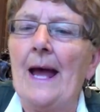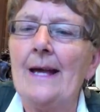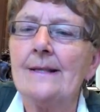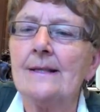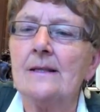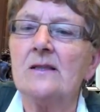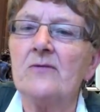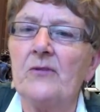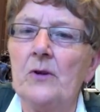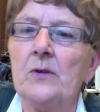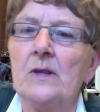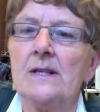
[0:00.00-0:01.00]
as its
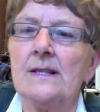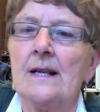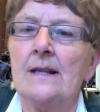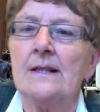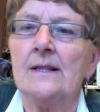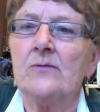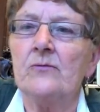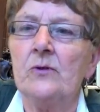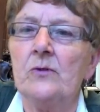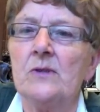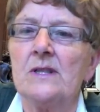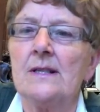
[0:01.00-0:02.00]
focus and its
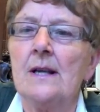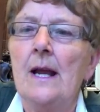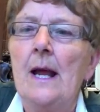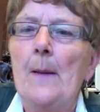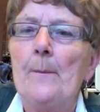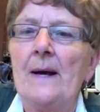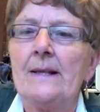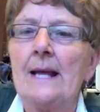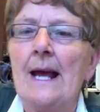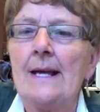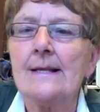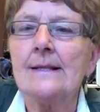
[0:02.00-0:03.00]
roots, but
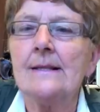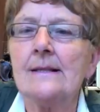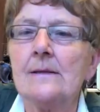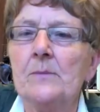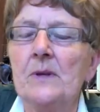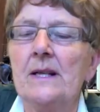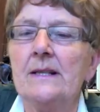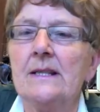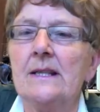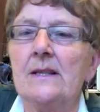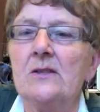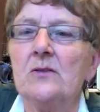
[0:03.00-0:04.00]
has this
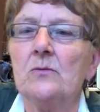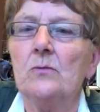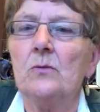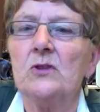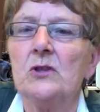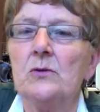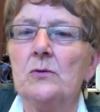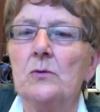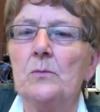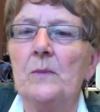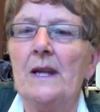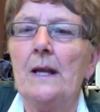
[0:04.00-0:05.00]
ability
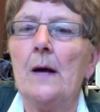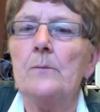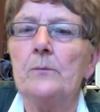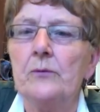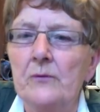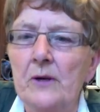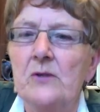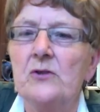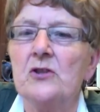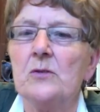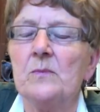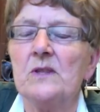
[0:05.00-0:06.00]
to be a
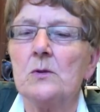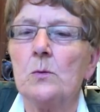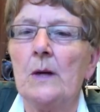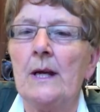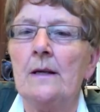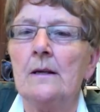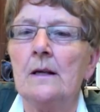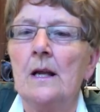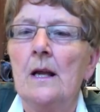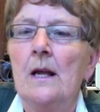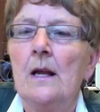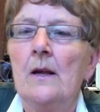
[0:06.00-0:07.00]
bridge between
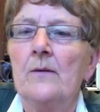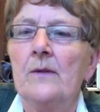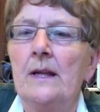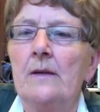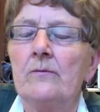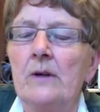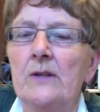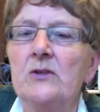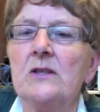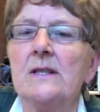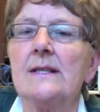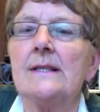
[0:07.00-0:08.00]
the
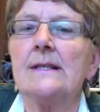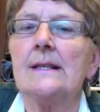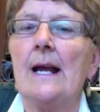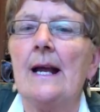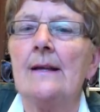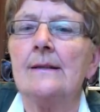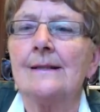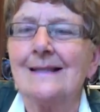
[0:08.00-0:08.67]
religious and